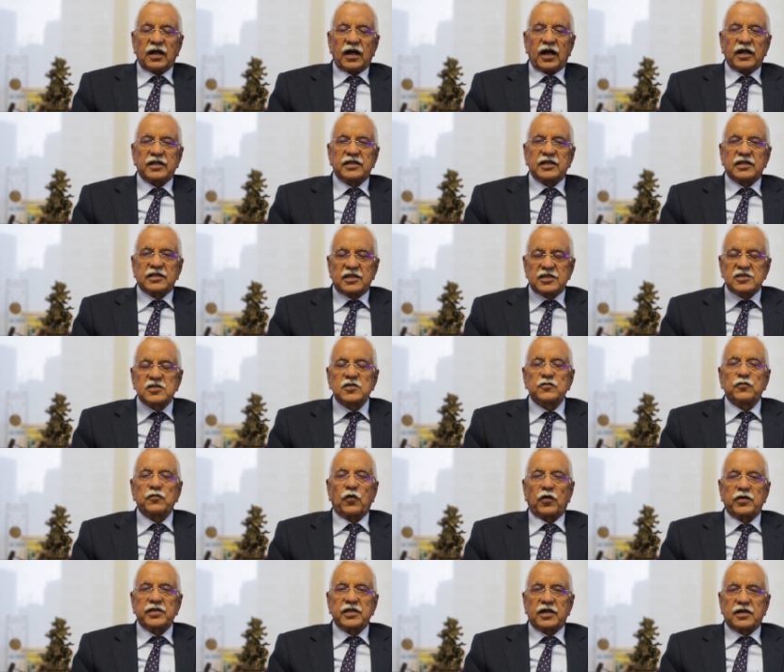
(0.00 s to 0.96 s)
I think this
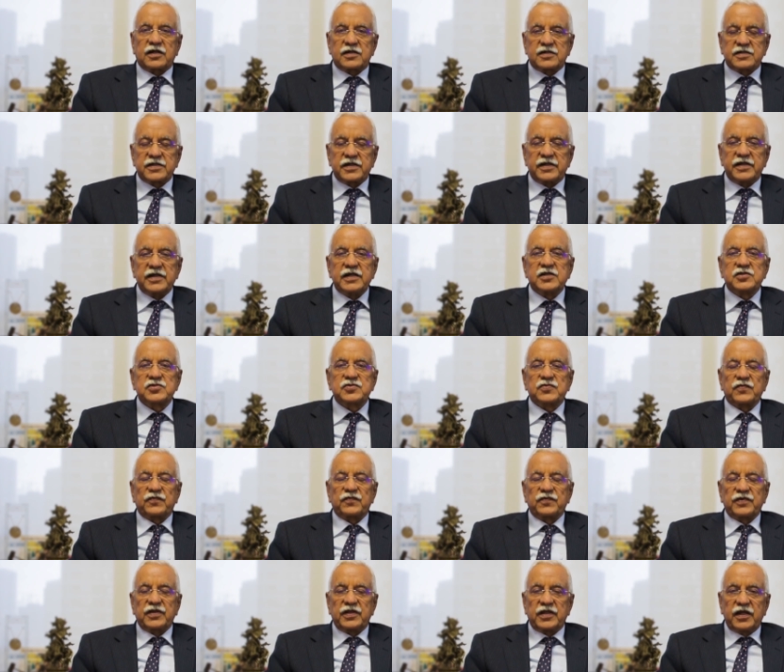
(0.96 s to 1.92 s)
is what the country
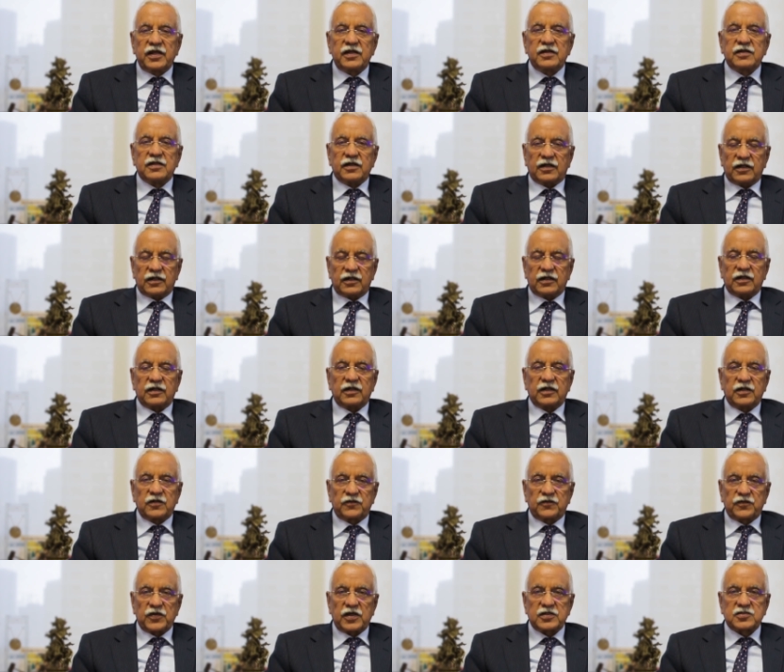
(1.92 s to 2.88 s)
needs. We need
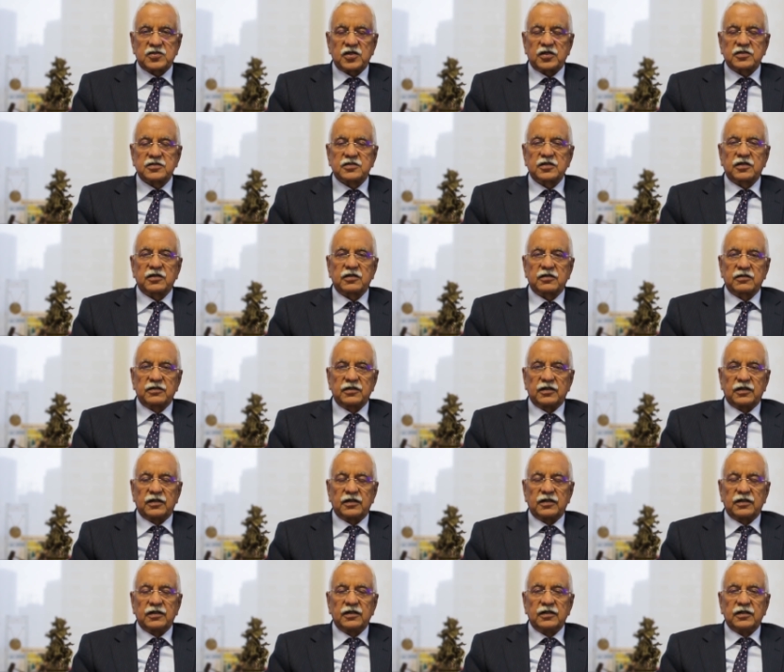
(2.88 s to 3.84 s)
infrastructure
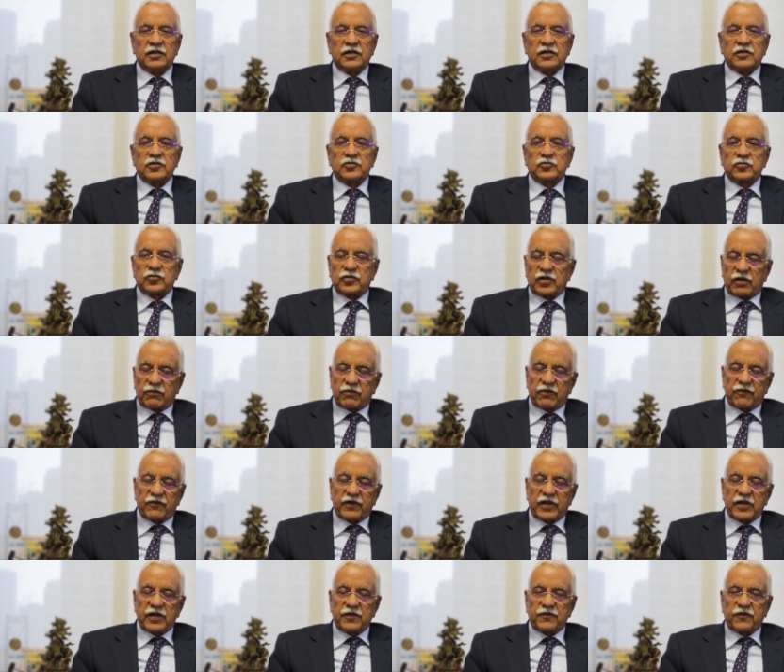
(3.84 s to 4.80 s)
to
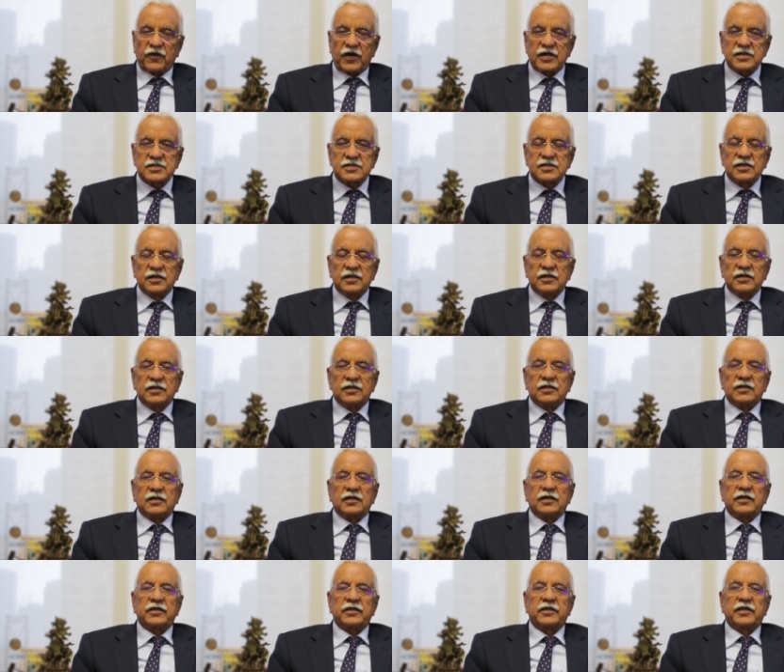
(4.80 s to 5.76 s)
develop very fast
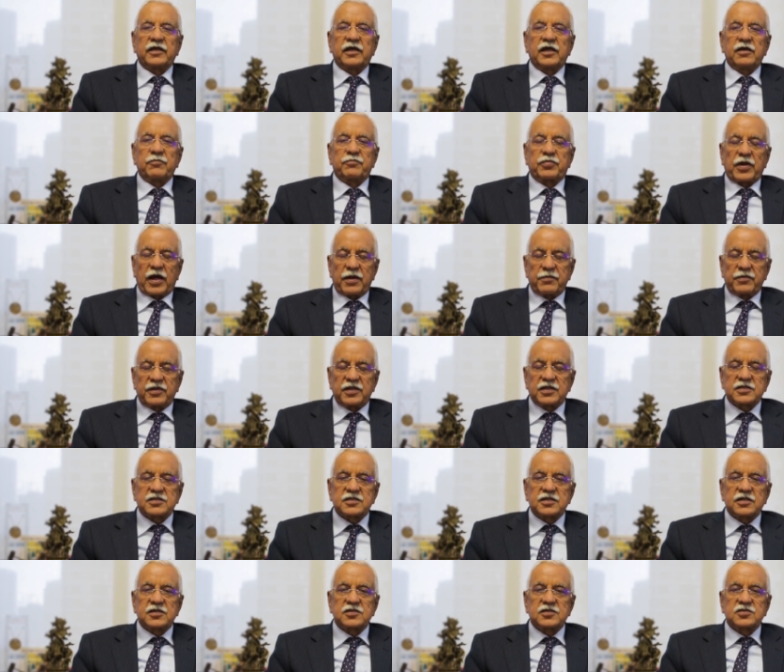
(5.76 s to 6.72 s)
the Prime
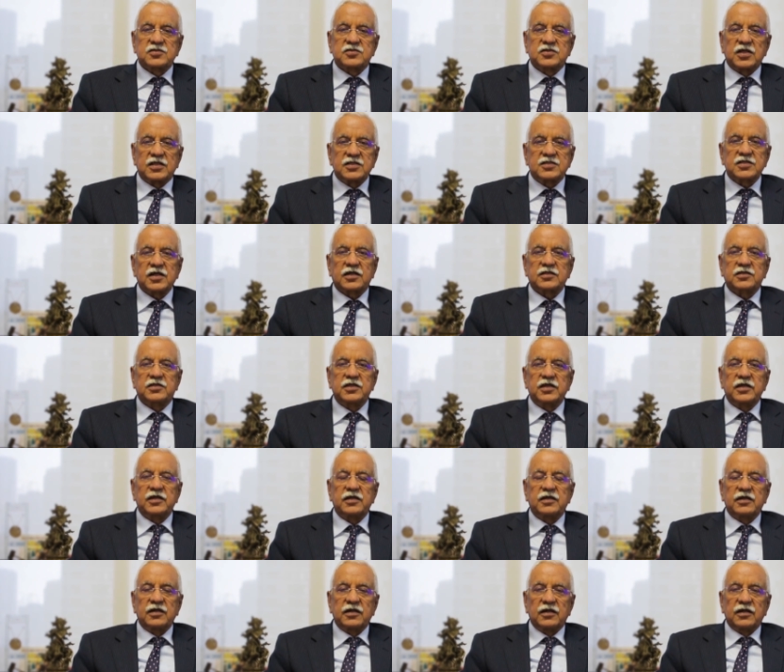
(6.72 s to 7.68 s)
Minister's Jal
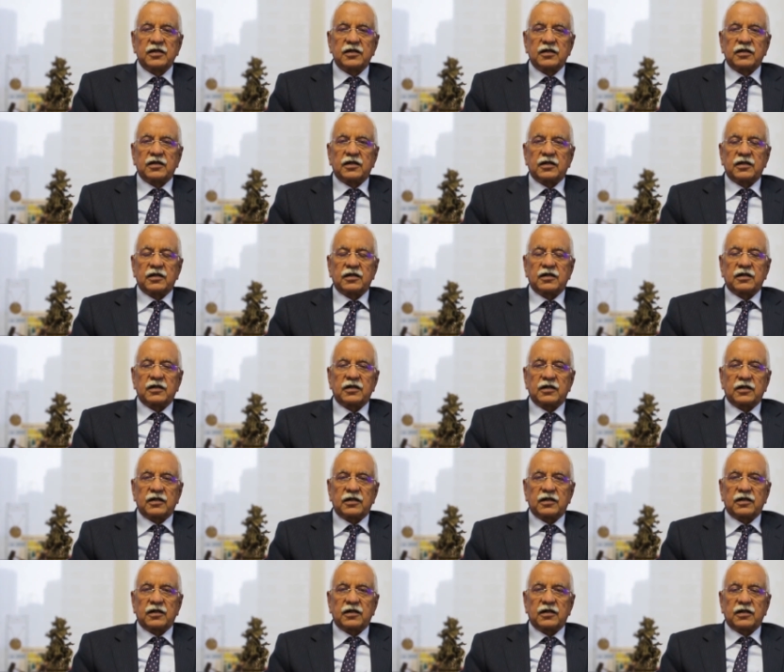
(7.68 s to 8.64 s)
Shakti uh,
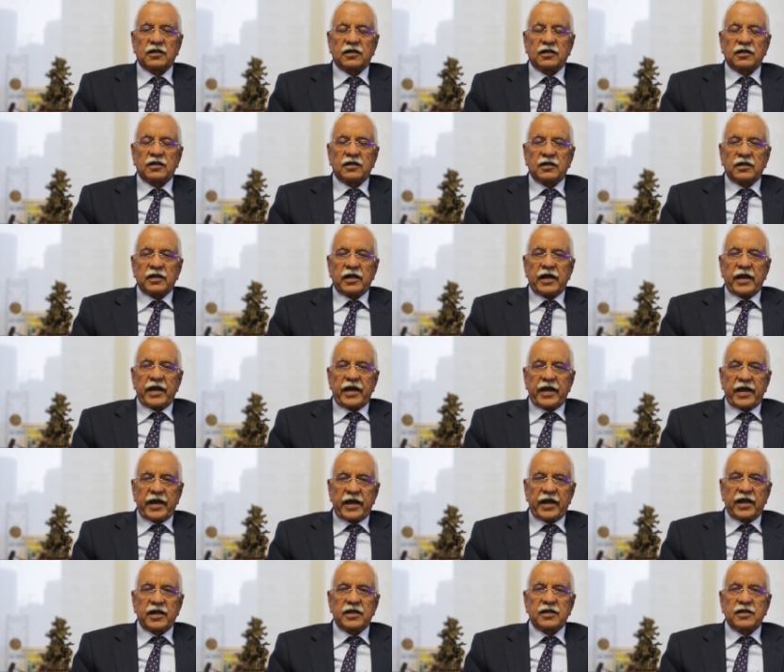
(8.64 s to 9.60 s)
uh,
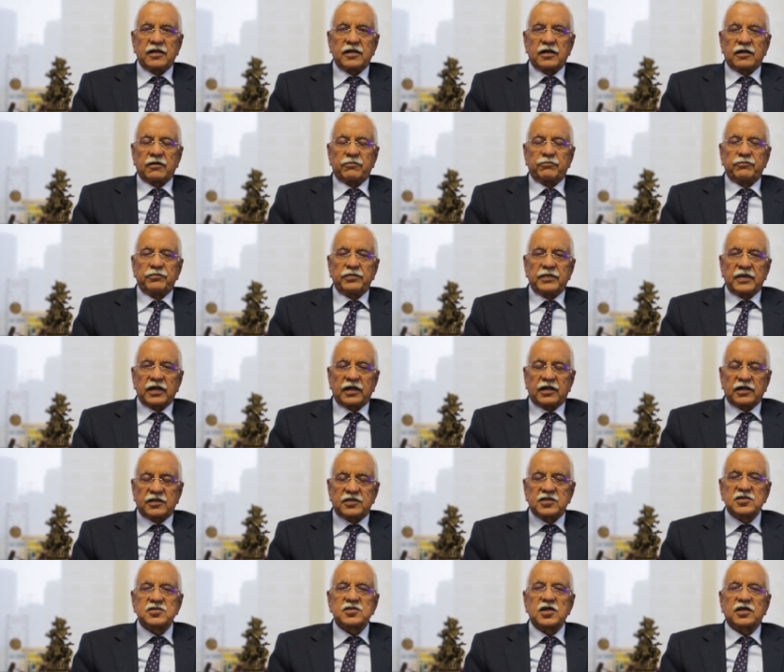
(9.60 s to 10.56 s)
and uh, the
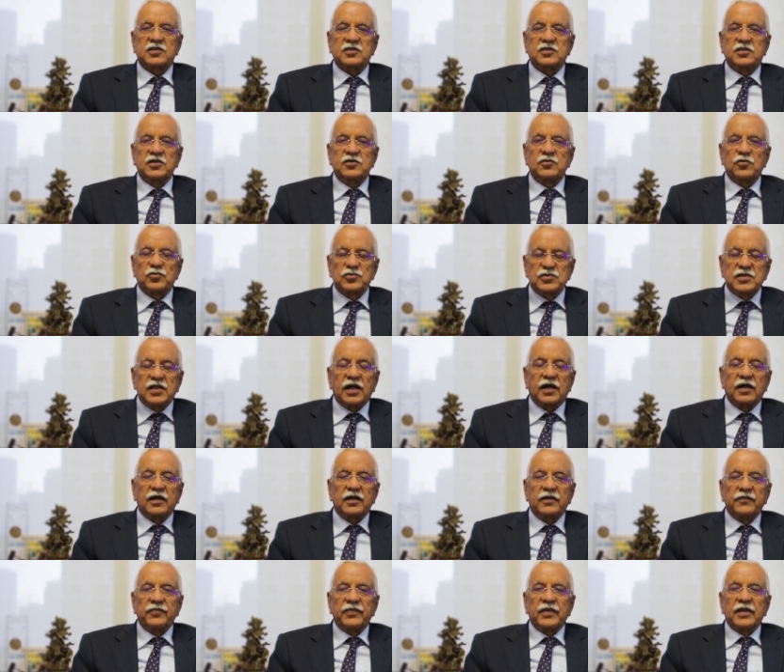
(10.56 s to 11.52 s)
Gati Shakti
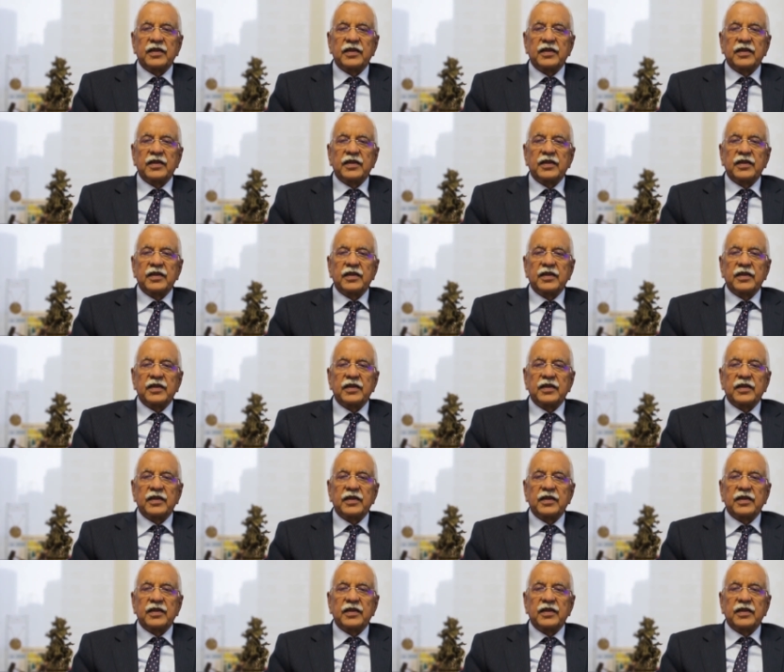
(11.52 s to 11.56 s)
Yojana,